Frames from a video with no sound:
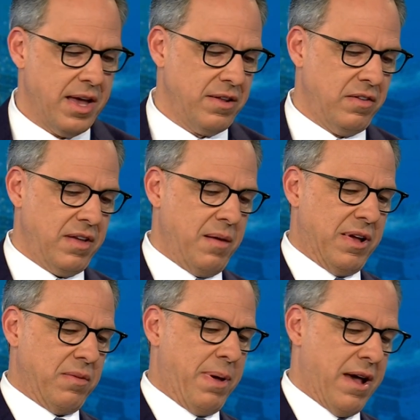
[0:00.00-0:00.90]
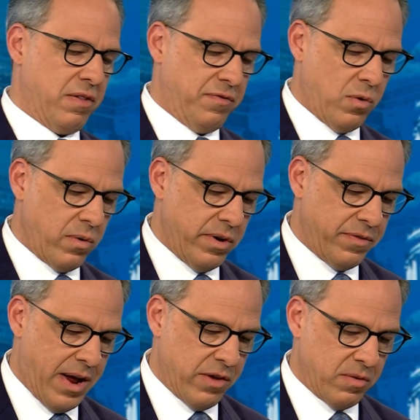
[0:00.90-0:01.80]
had to say about the path forward
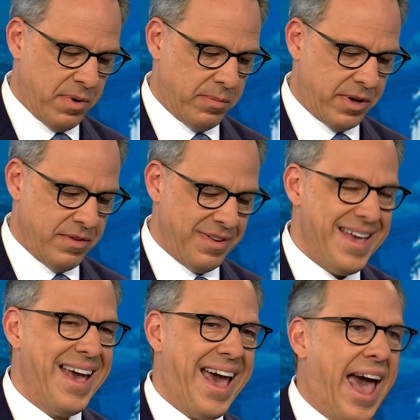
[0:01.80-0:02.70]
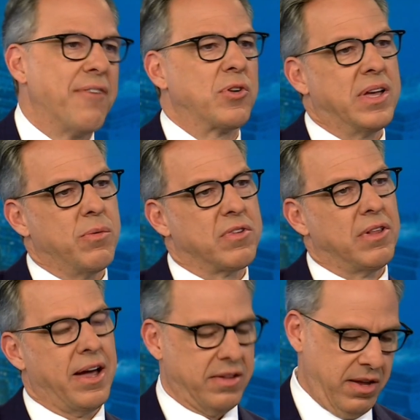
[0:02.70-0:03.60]
for House Republicans after he was
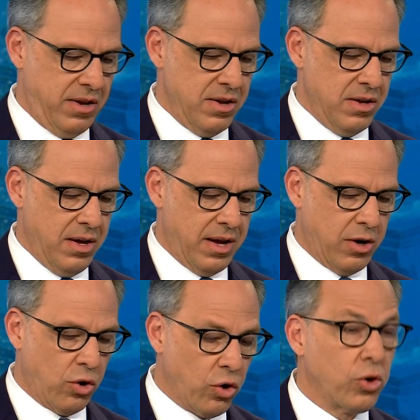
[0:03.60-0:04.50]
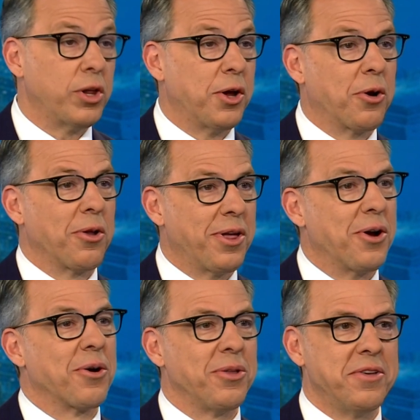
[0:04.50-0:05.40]
elected
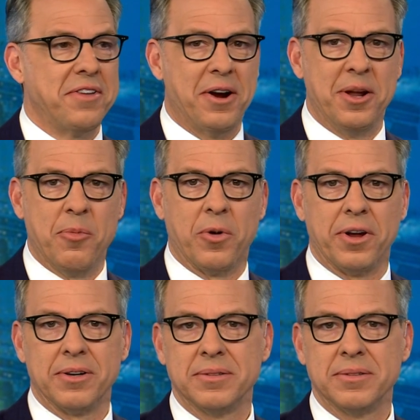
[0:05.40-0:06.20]
early Saturday morning.